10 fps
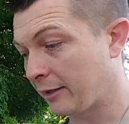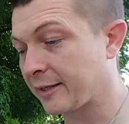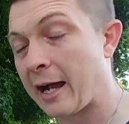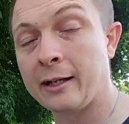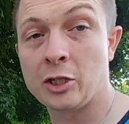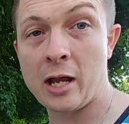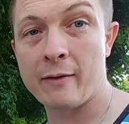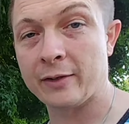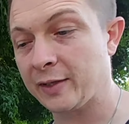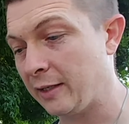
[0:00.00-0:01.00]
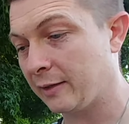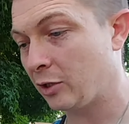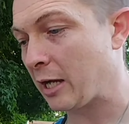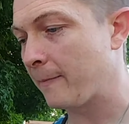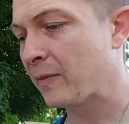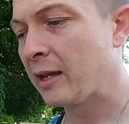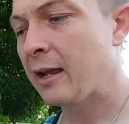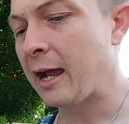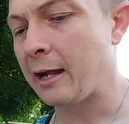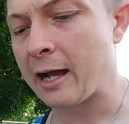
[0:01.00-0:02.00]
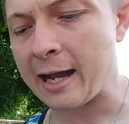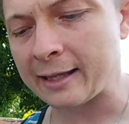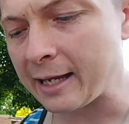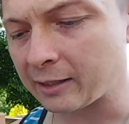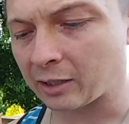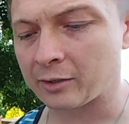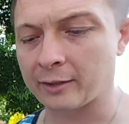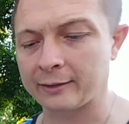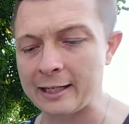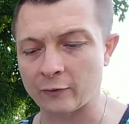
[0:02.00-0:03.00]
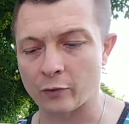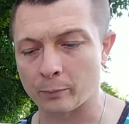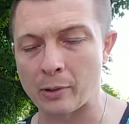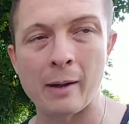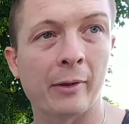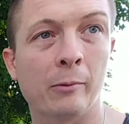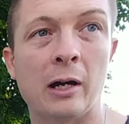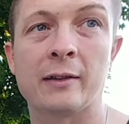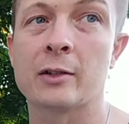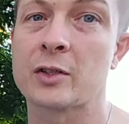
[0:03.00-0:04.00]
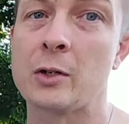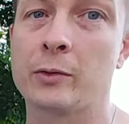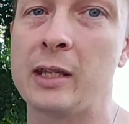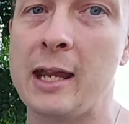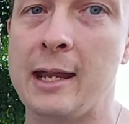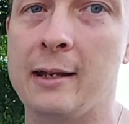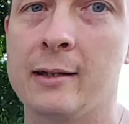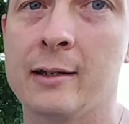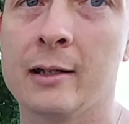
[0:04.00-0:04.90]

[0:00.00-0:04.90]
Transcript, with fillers: the side that you haven't seasoned yet. And I think to cook these for probably what? They're so thin.